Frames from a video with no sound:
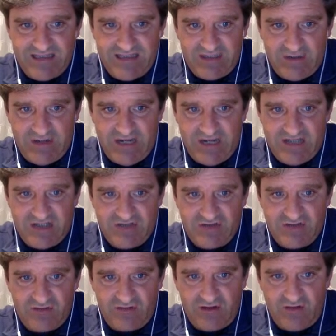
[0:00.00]
a donation
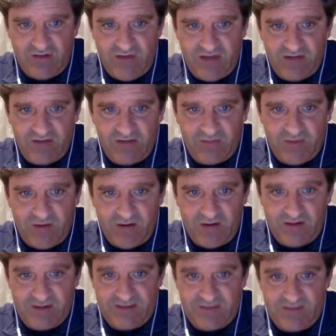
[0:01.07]
to the lawmaker in
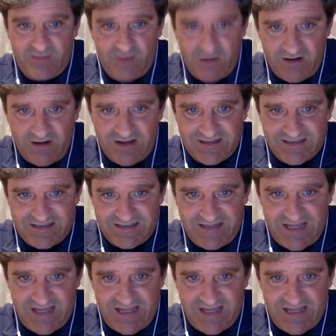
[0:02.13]
Parnas's